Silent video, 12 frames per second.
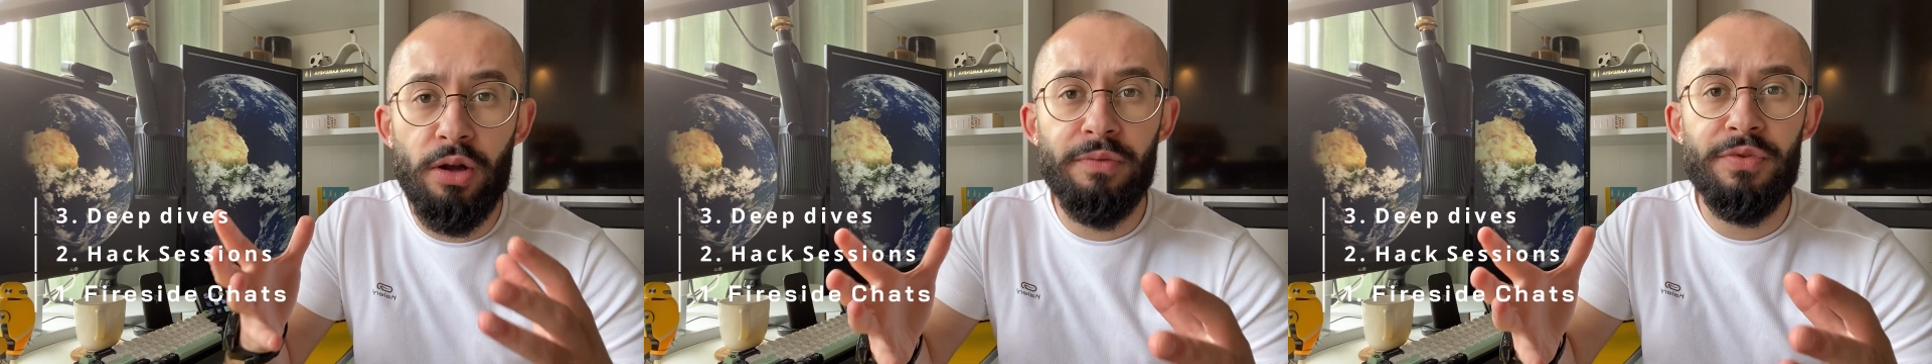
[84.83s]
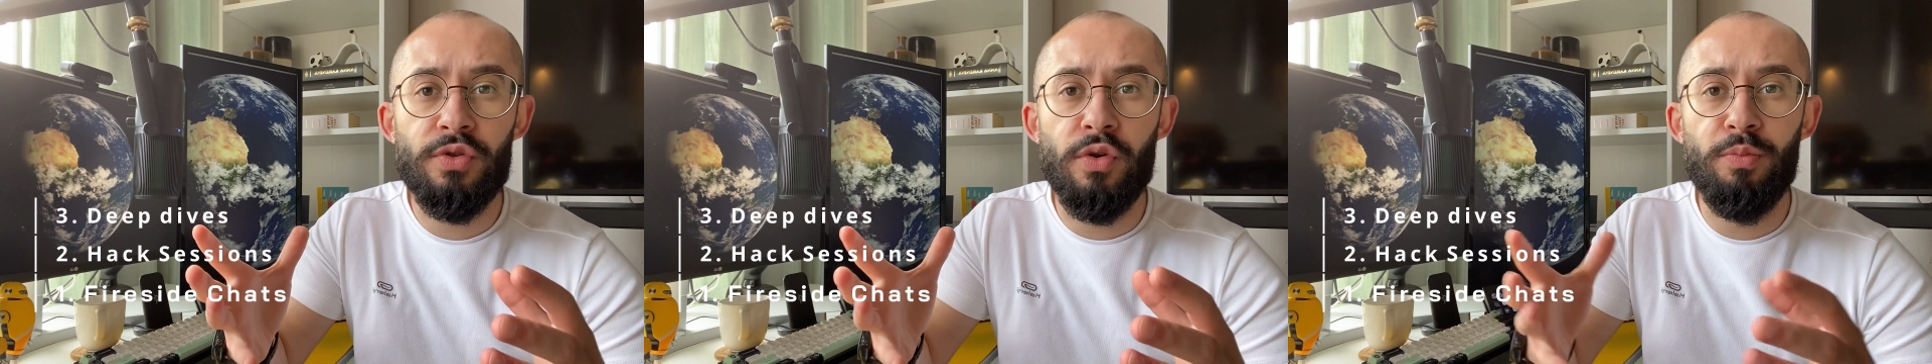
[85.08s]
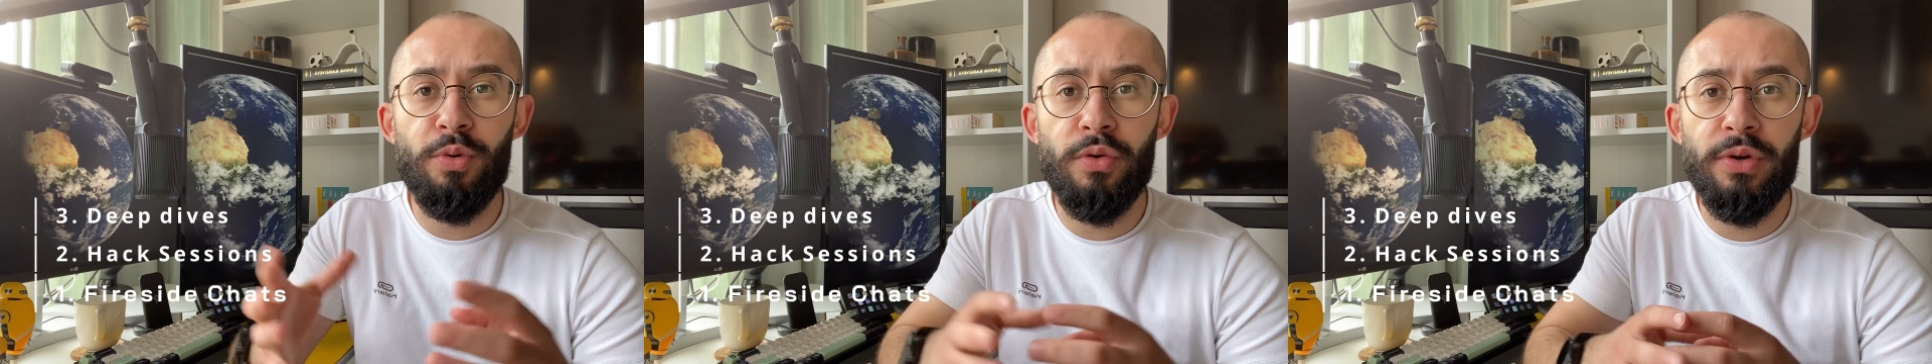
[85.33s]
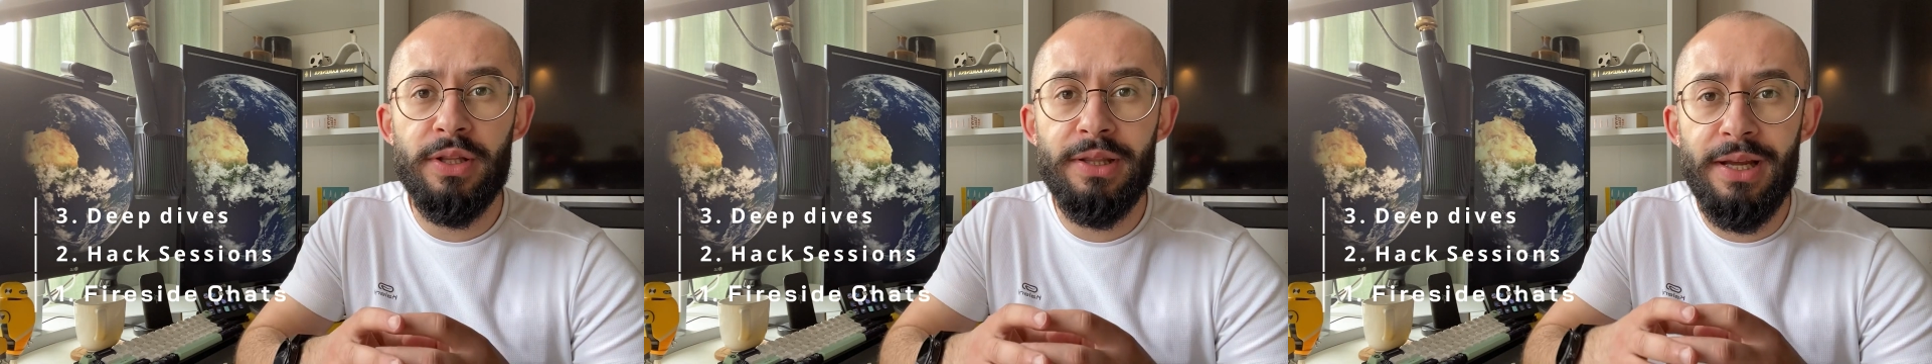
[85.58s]
all of its
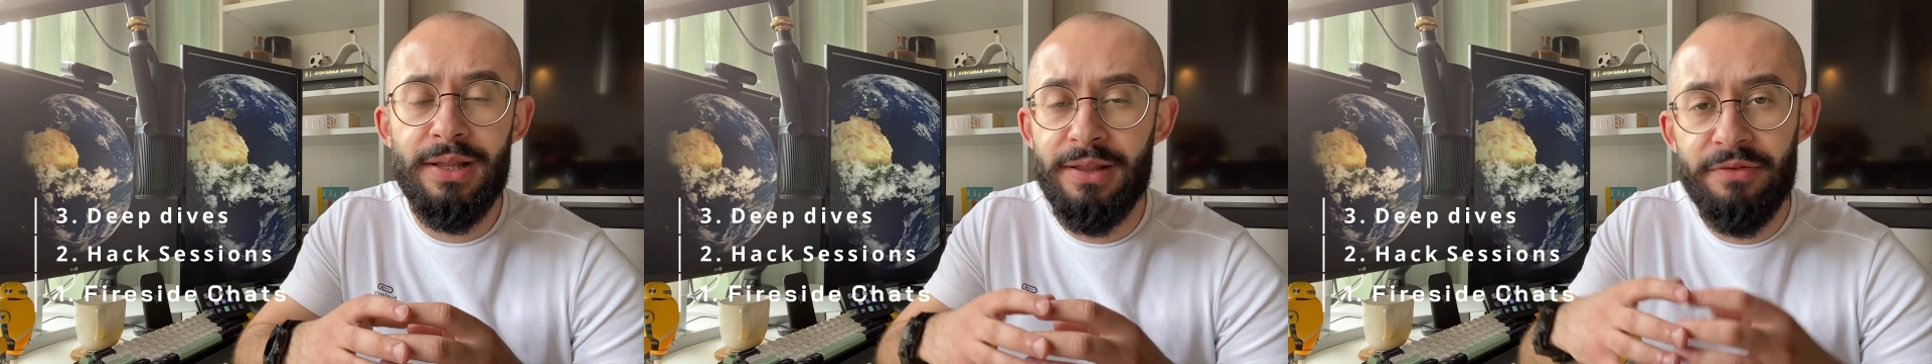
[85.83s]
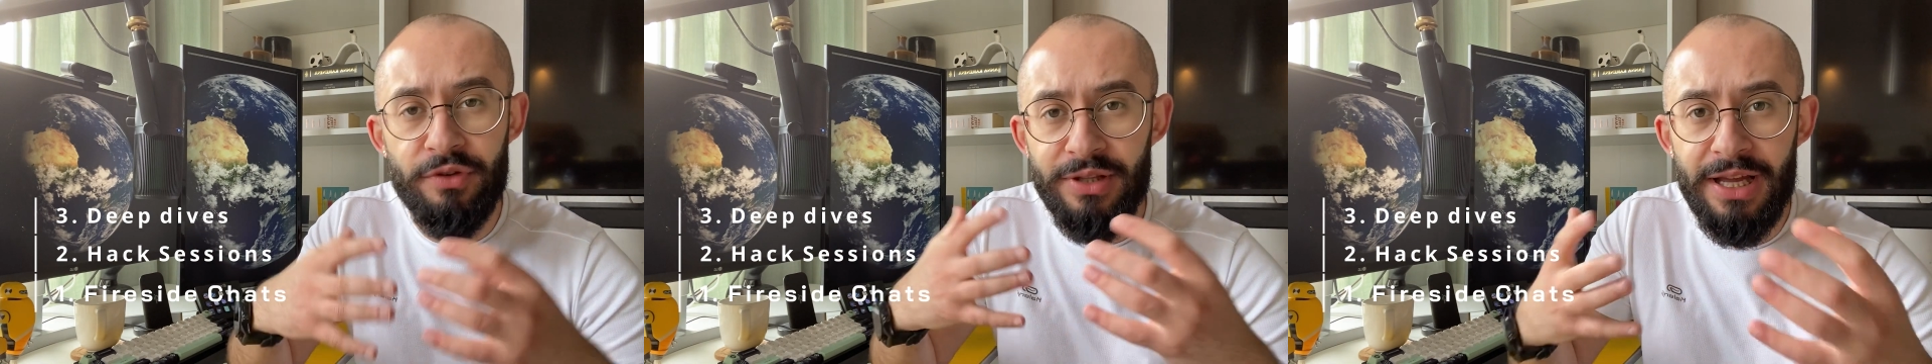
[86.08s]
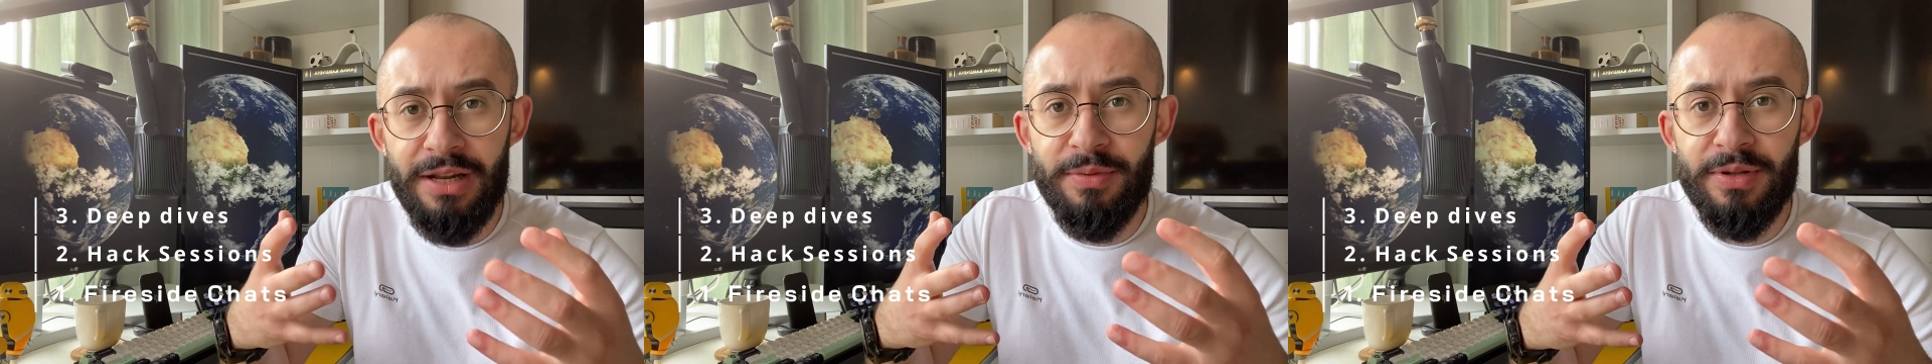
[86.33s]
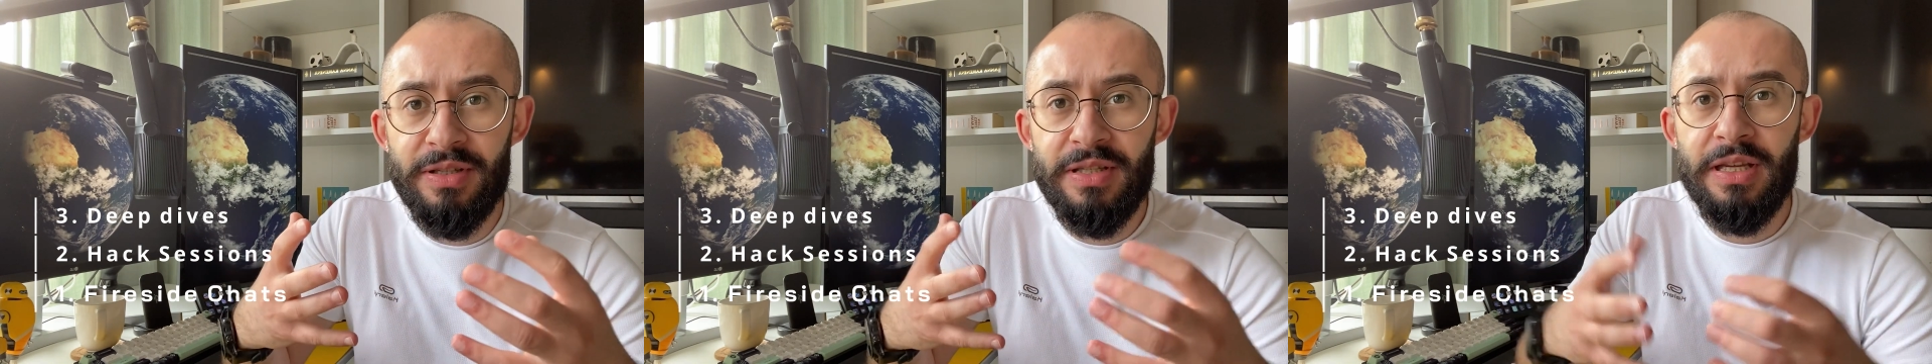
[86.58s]
component and different
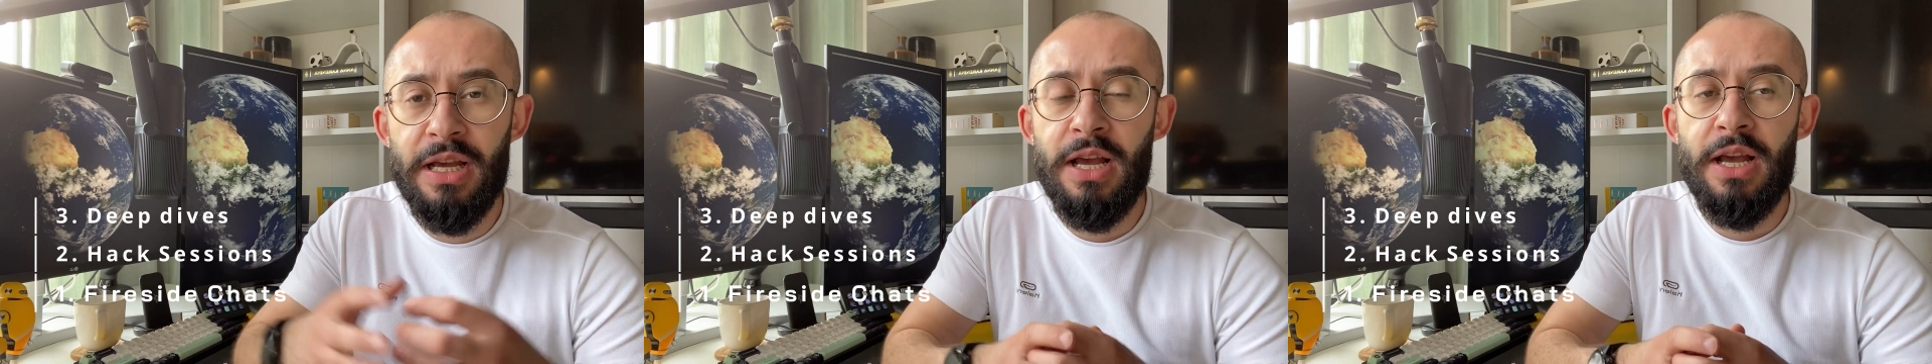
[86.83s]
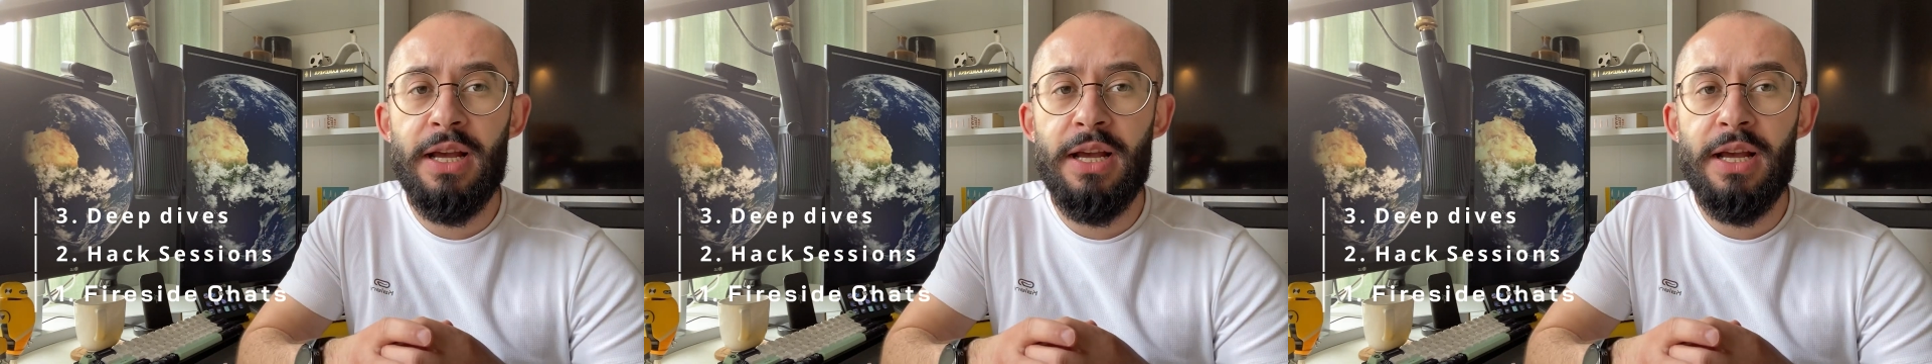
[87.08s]
elements